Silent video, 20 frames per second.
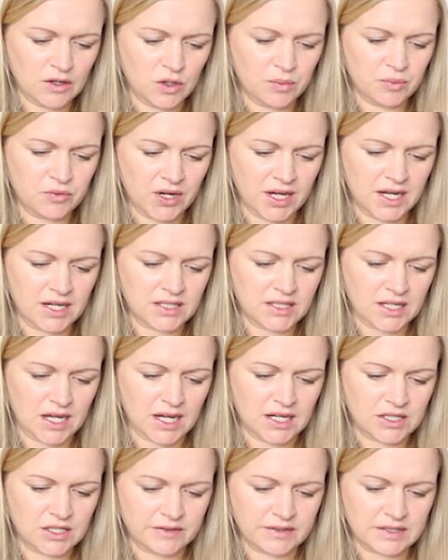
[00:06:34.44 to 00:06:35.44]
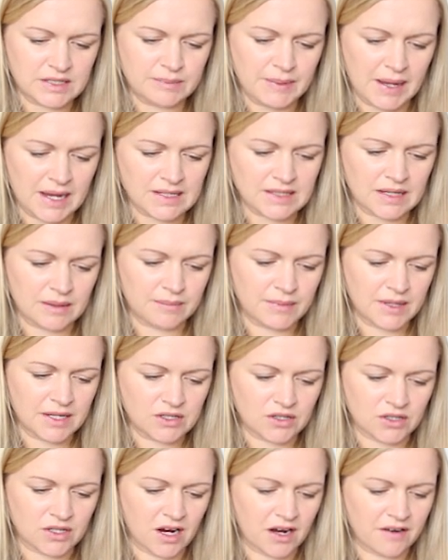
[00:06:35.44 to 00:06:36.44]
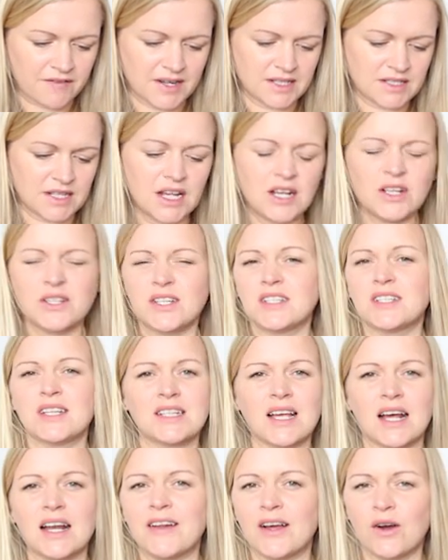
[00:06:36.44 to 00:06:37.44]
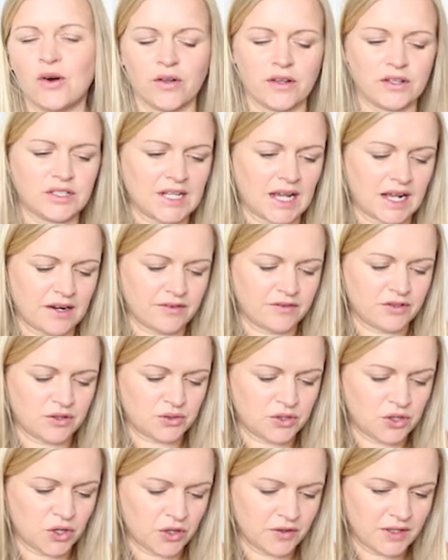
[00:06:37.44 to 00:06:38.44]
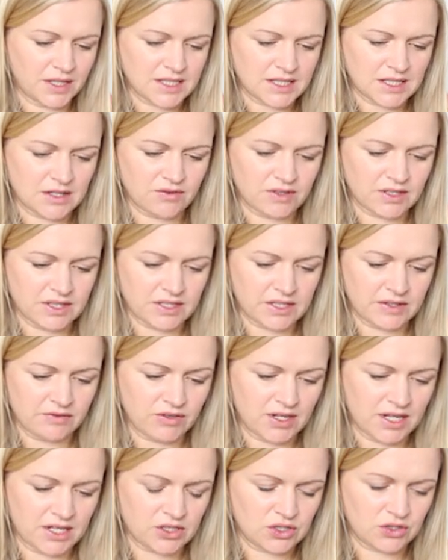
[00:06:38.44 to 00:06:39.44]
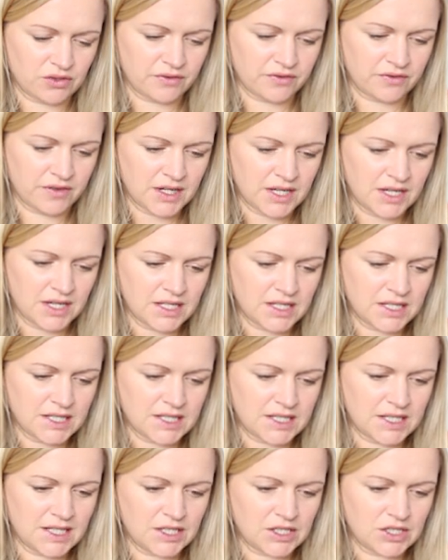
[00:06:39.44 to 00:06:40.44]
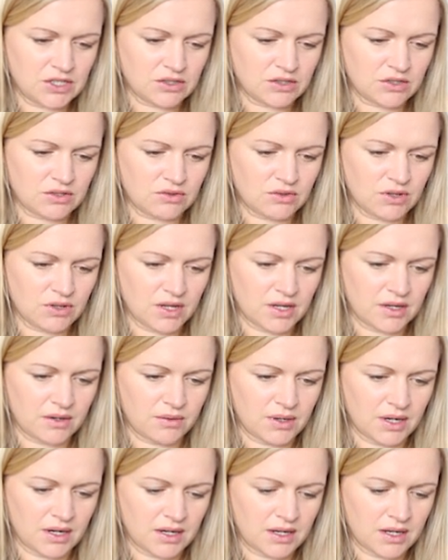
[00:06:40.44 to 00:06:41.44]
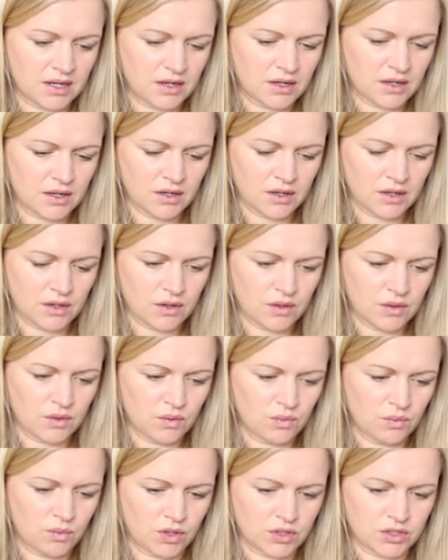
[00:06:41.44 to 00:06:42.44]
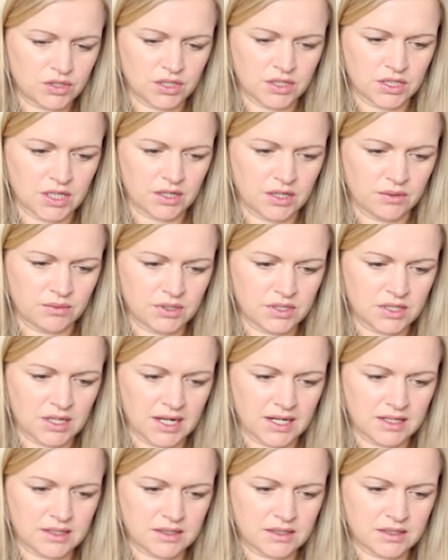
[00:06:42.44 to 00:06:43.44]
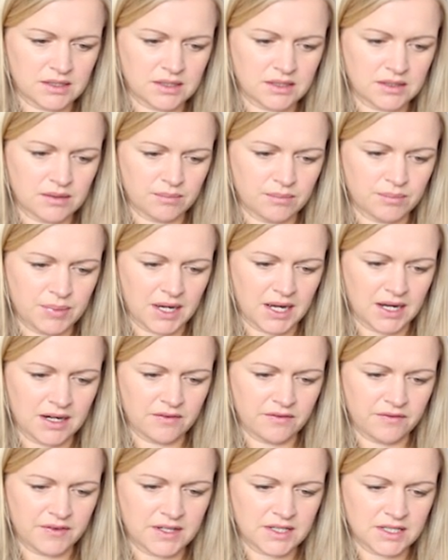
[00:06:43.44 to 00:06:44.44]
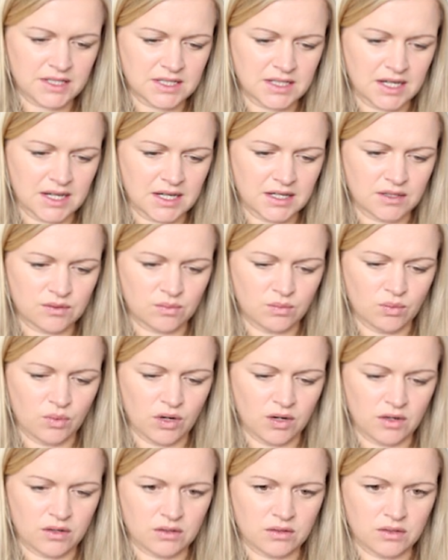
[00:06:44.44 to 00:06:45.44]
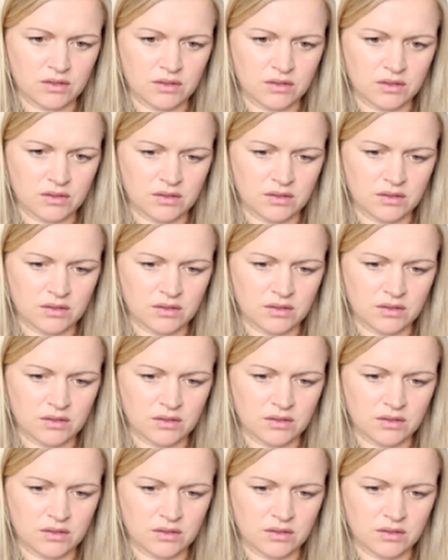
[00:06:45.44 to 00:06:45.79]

upgrades earns you respect and makes your car faster. This is kind of like all the times tutorial, isn't it? It's really sort of teaching us through what to do. So let's buy and fit a stage one.